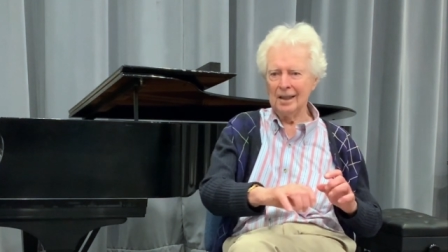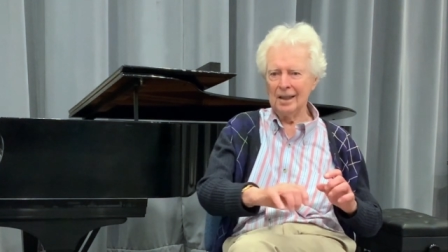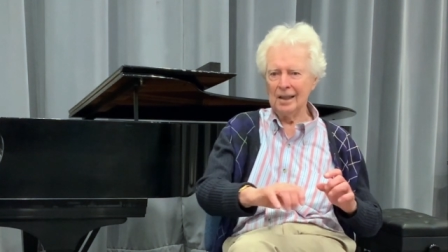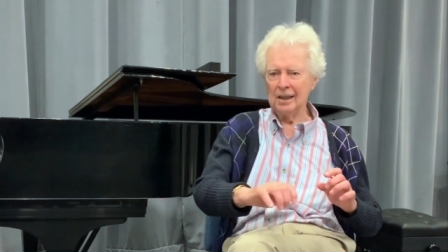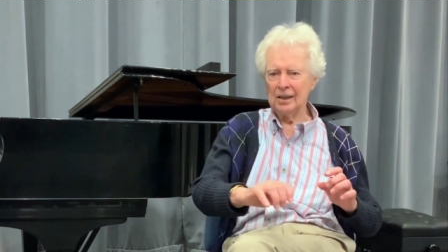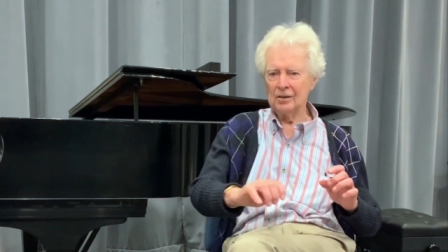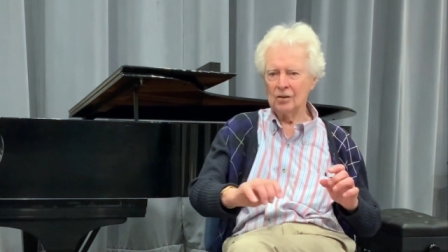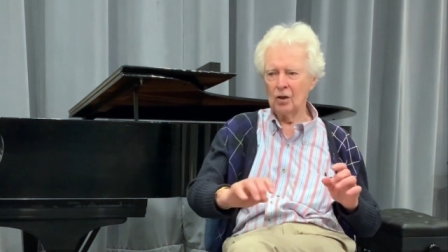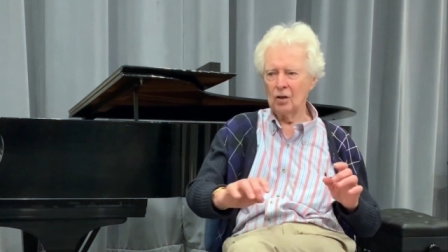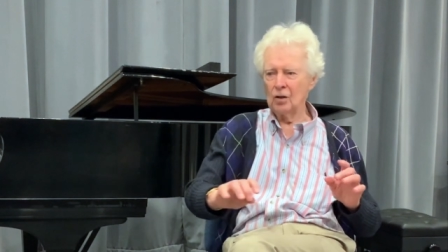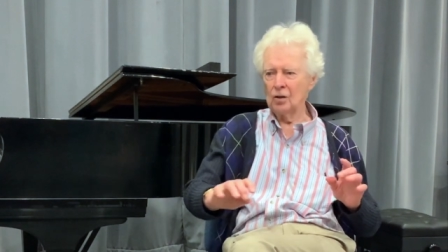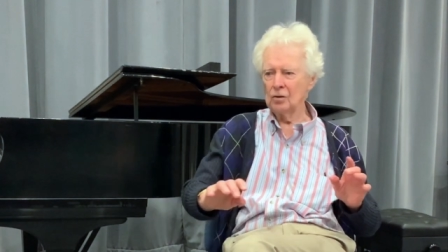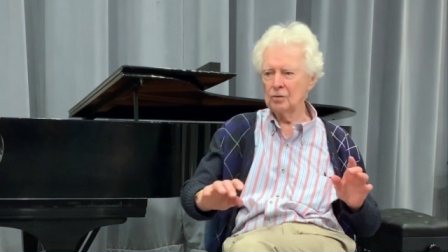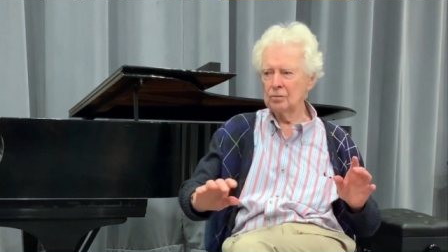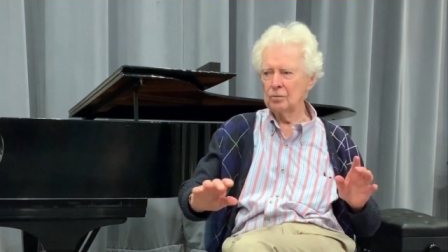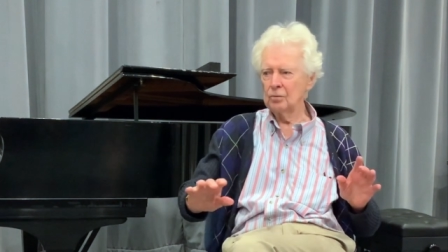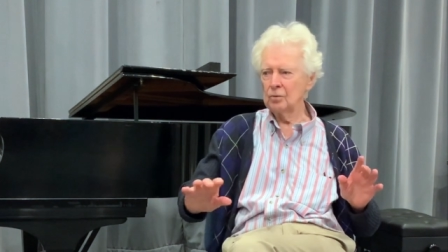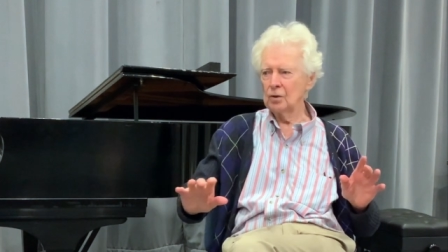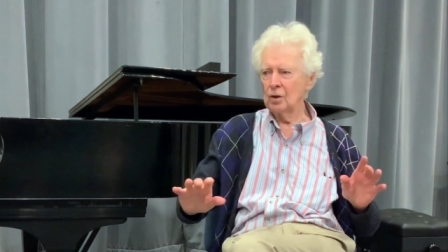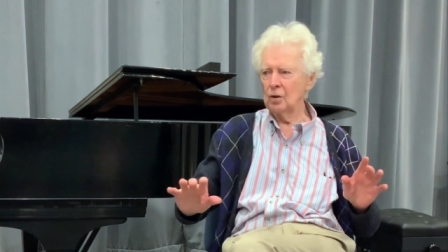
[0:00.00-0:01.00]
and all
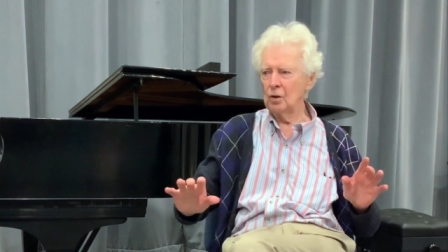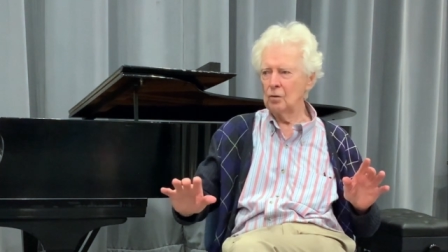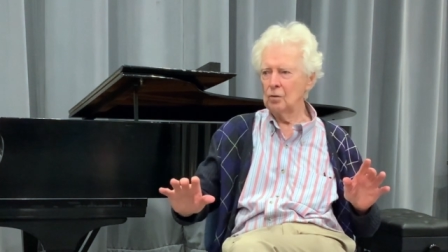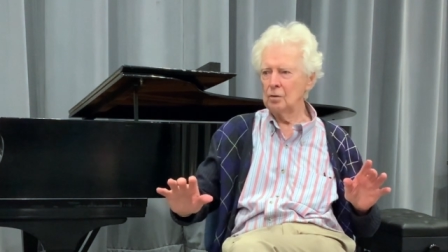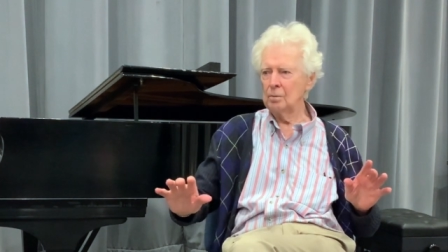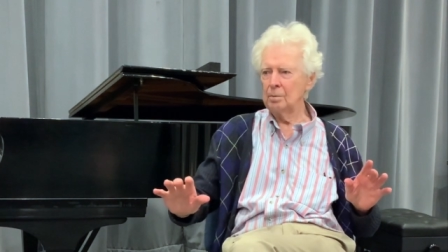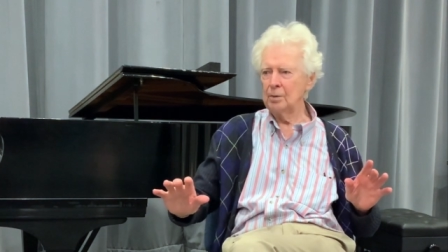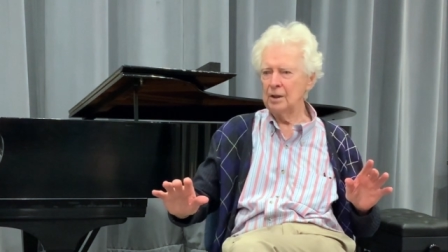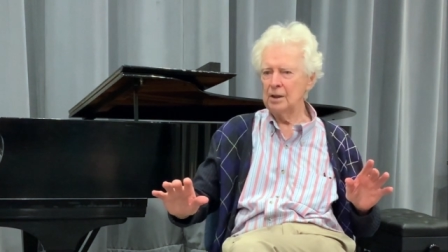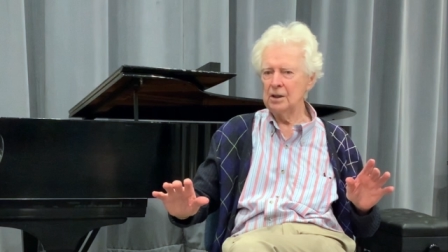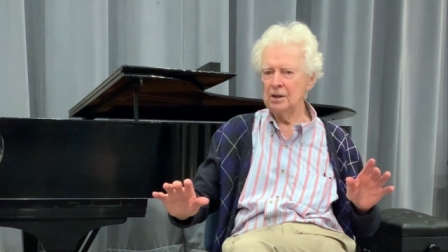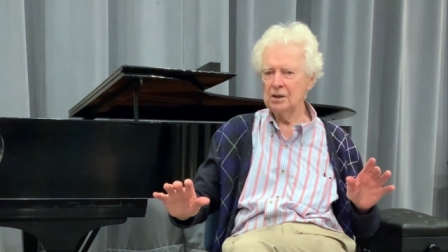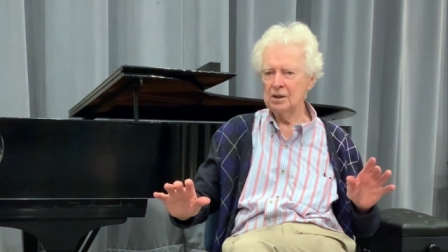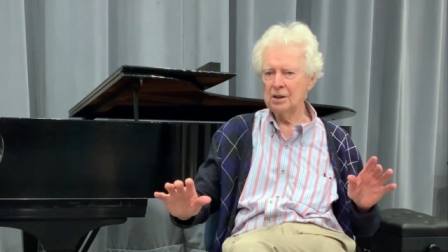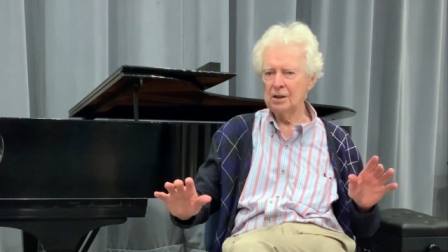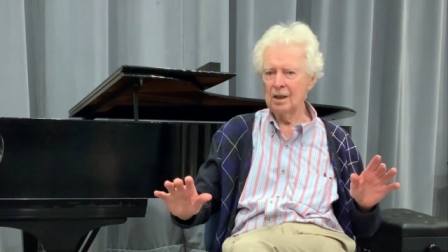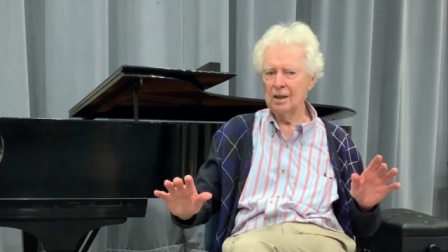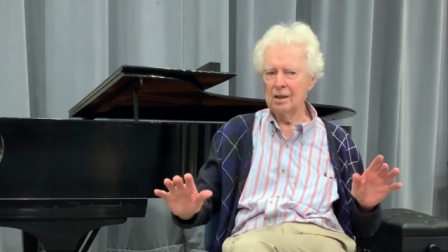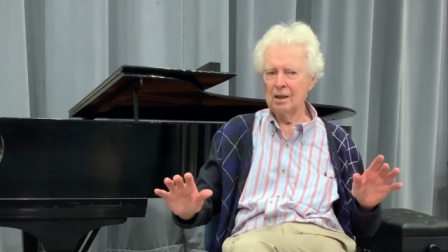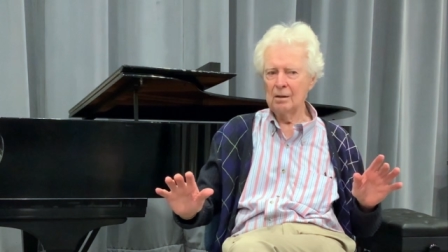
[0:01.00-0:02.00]
through the whole
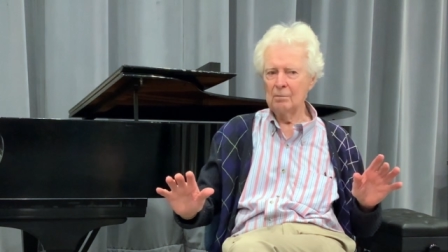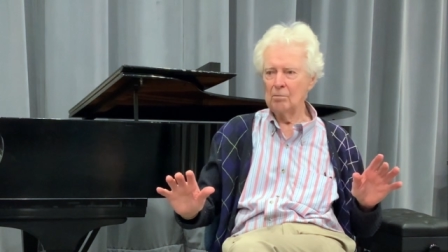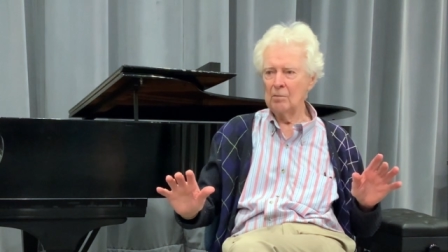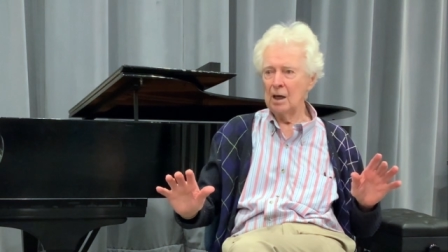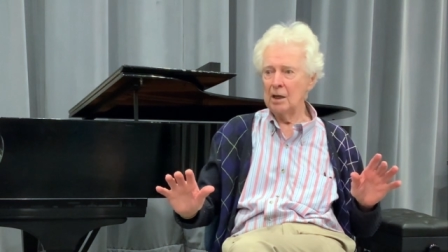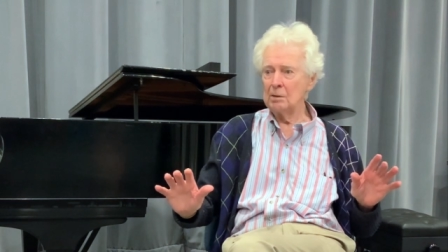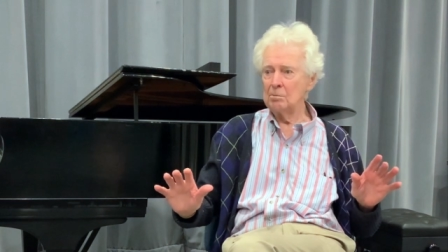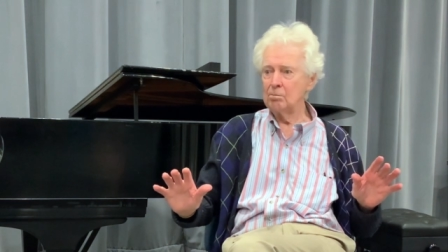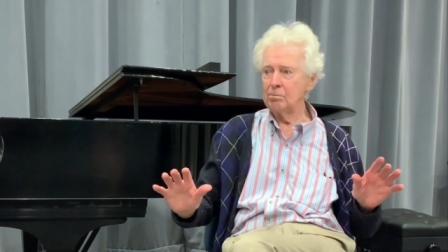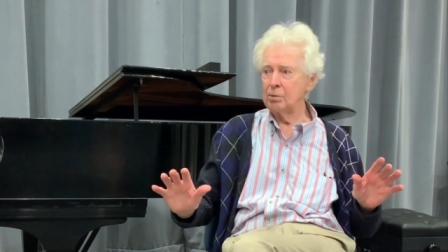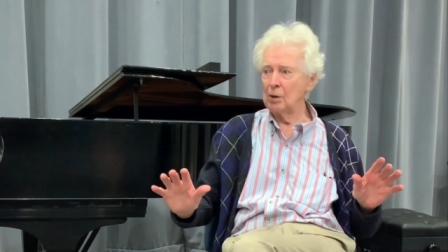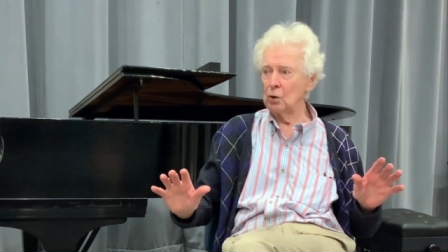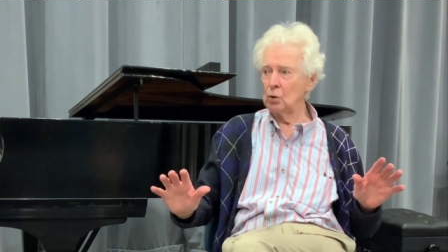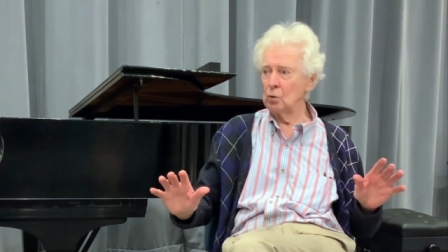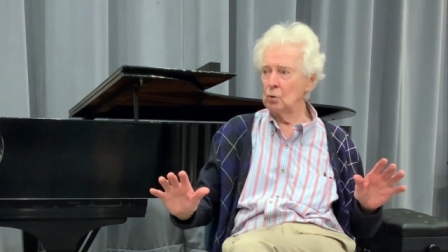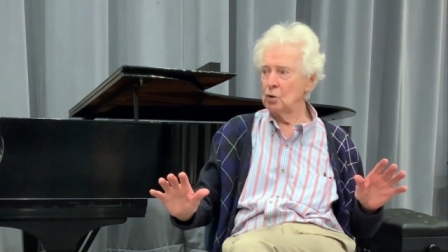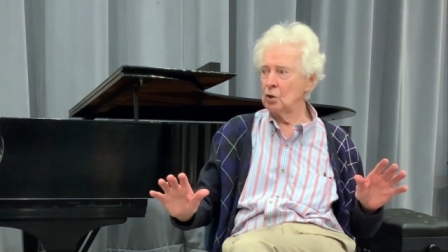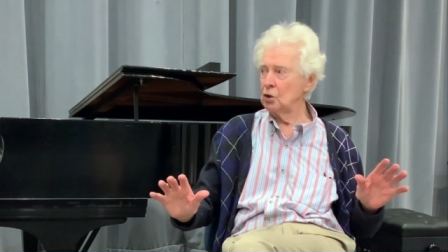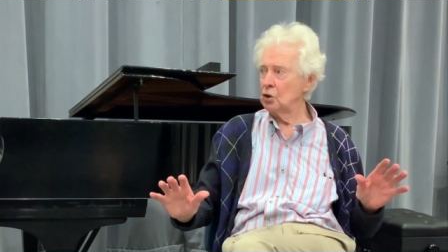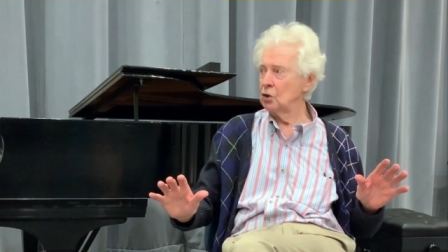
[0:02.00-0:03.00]
piece, my
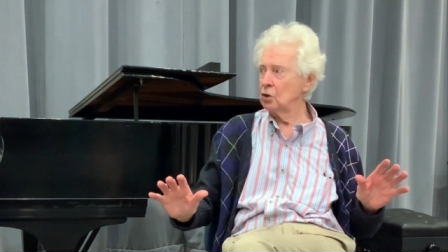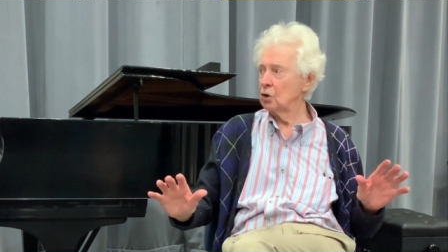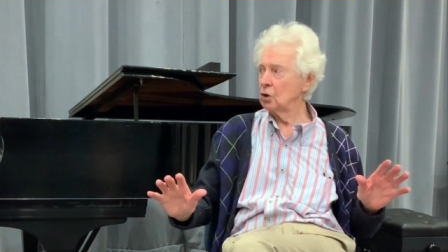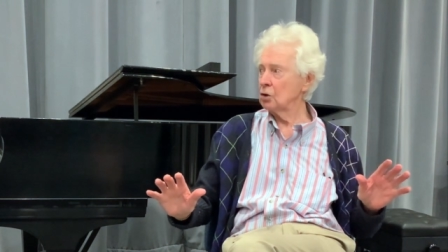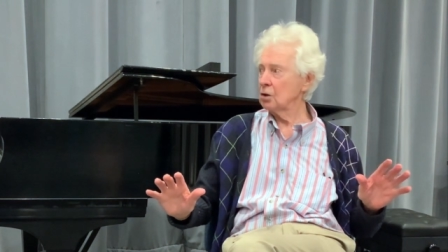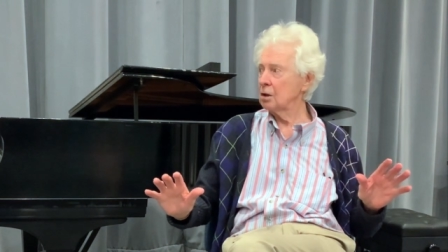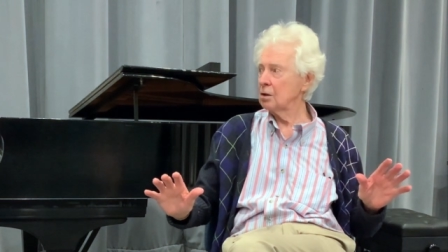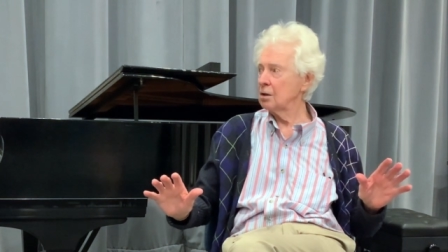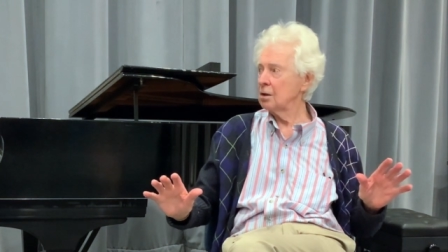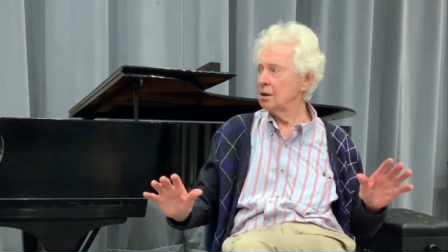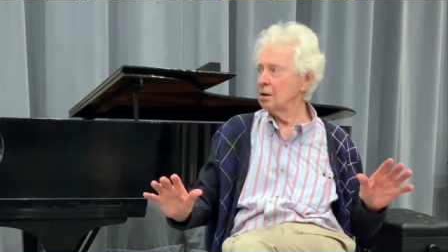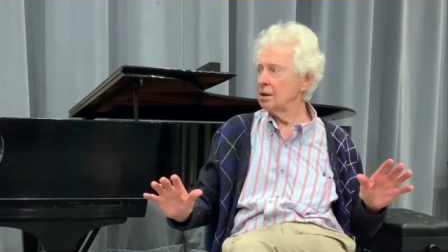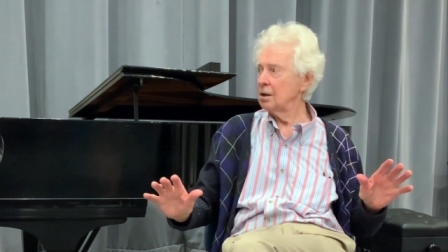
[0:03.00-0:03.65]
bow shook